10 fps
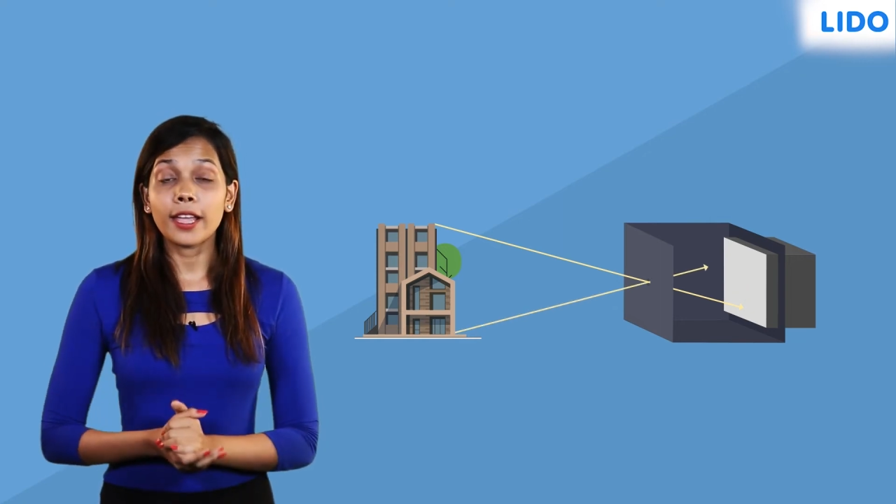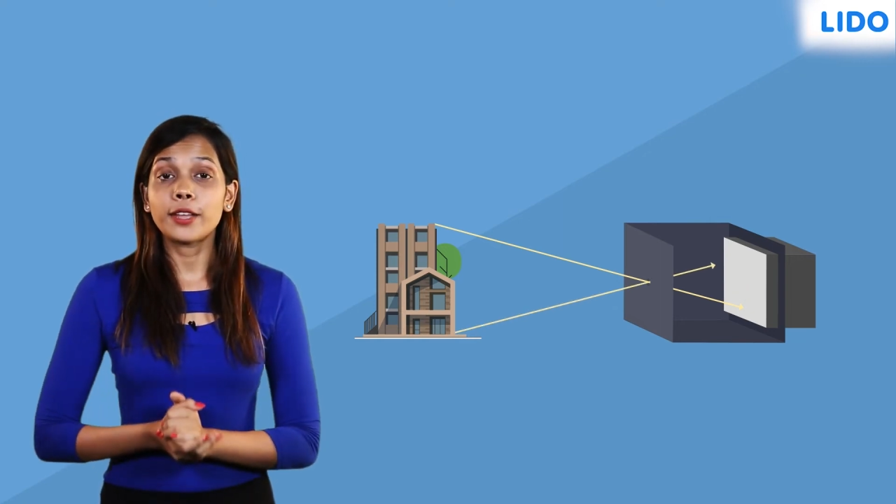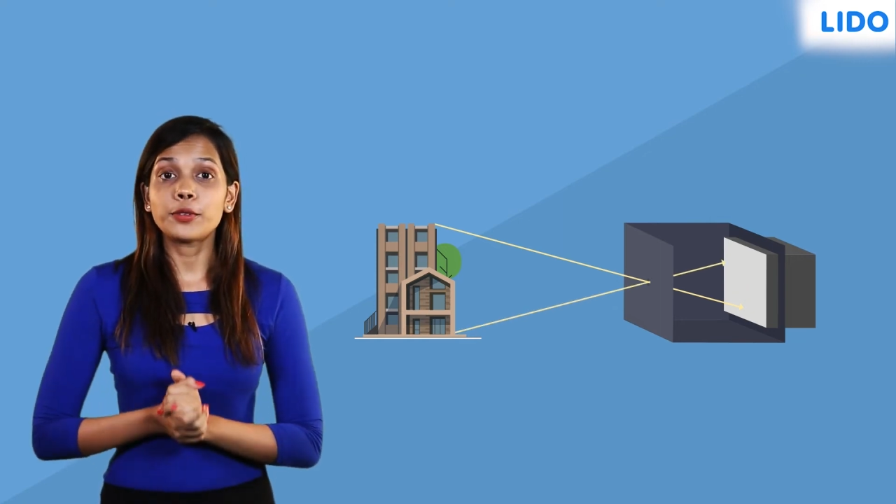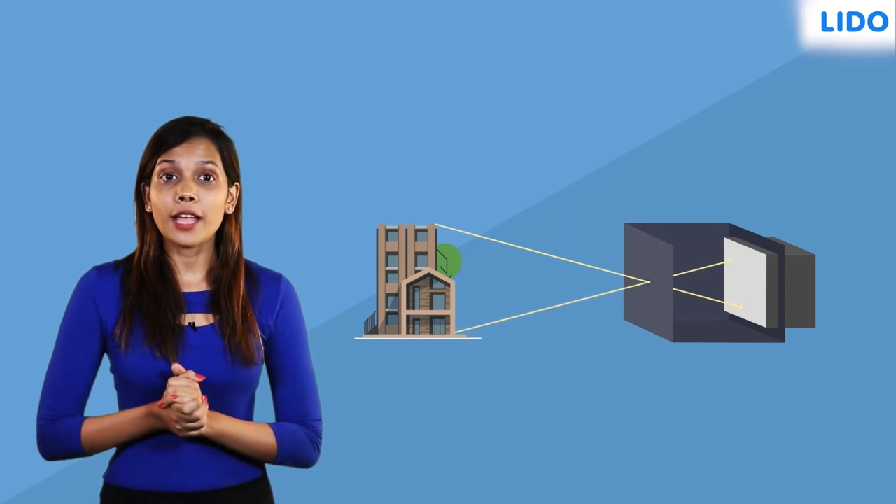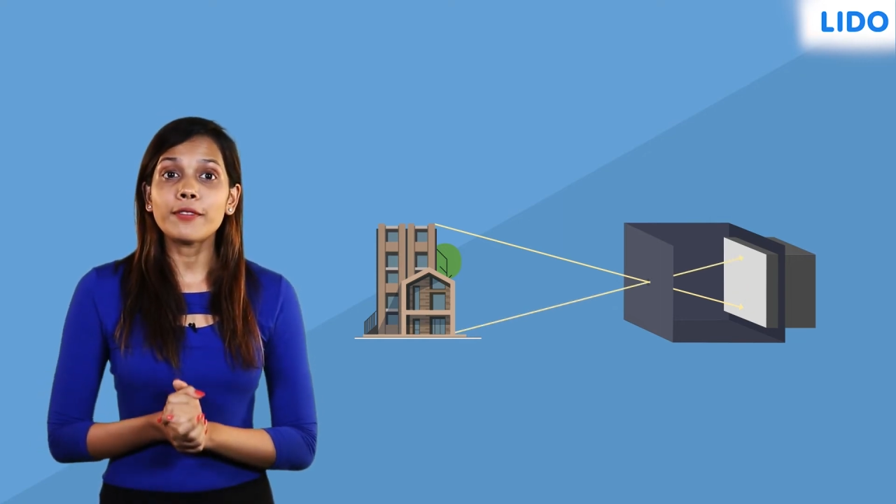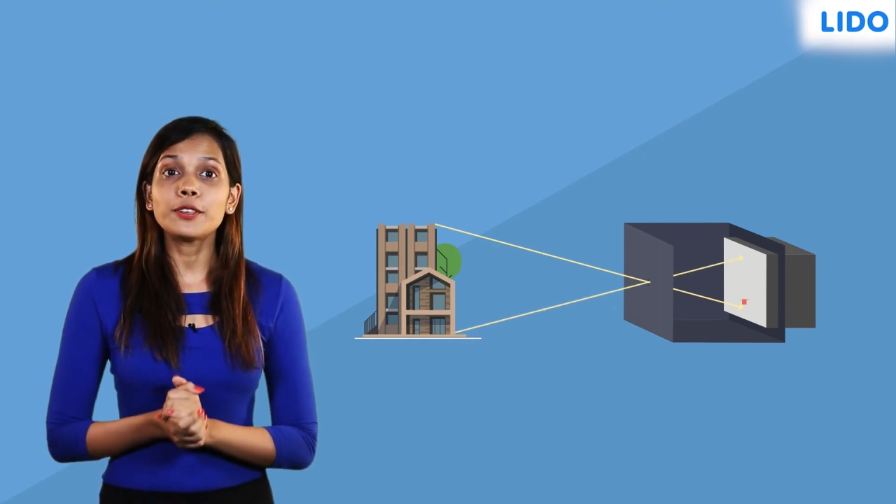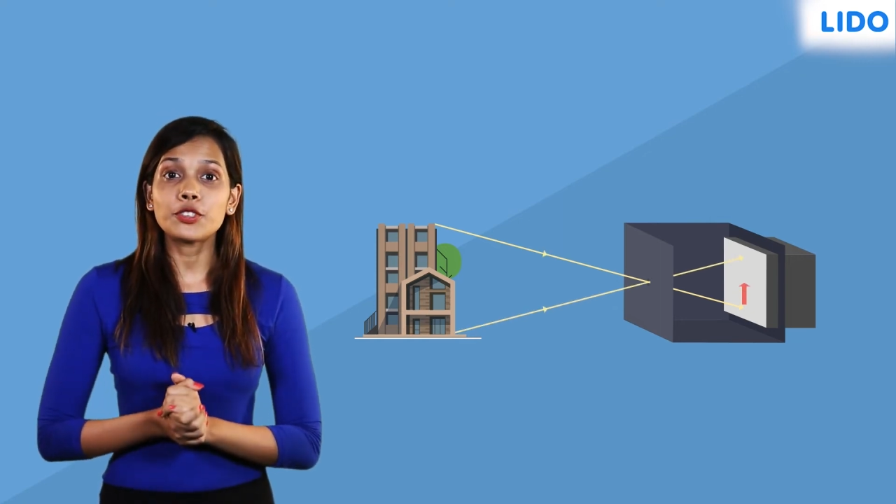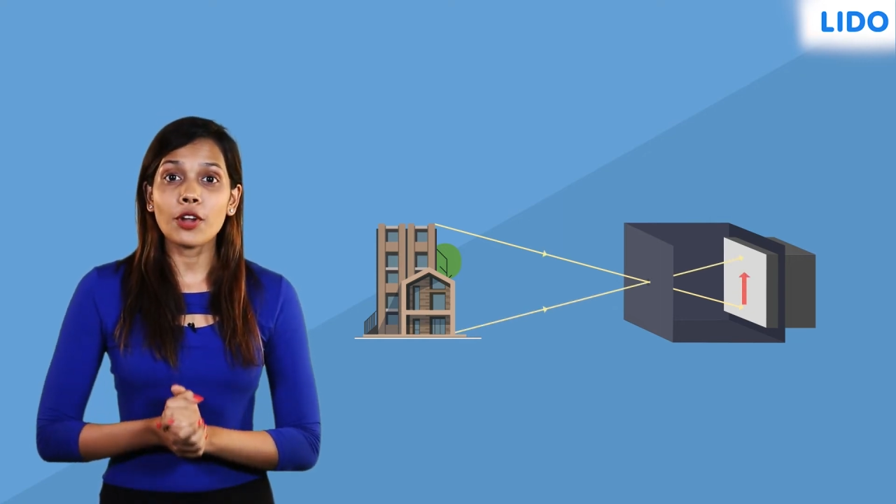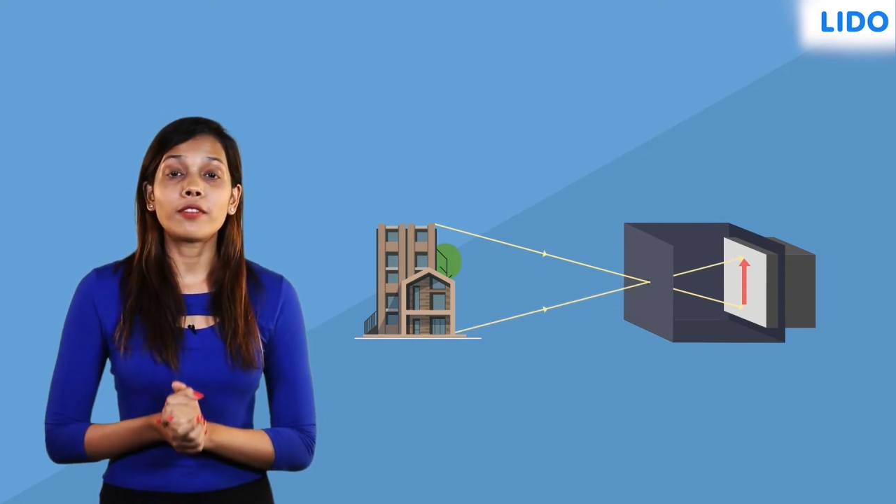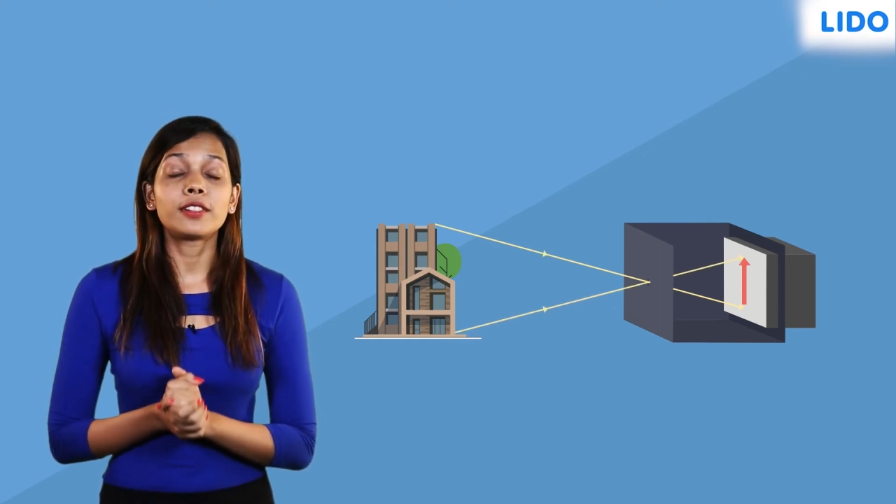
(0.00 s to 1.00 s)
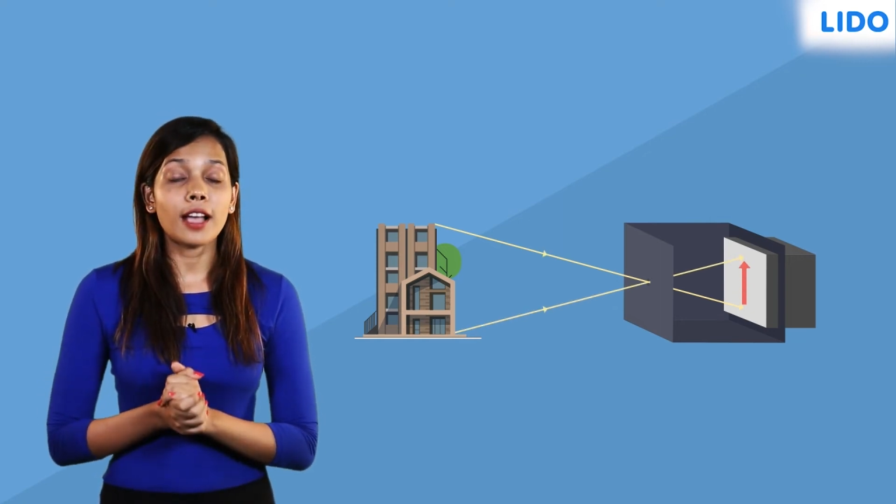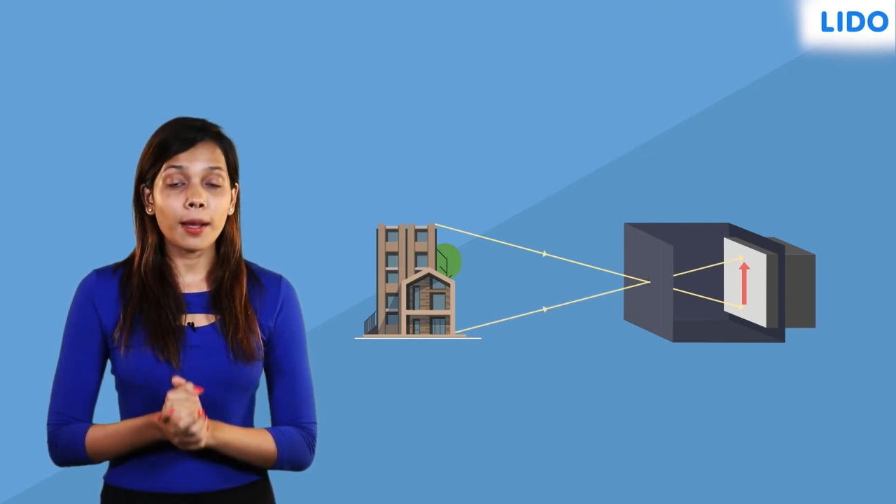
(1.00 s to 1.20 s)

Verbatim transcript: it would have to travel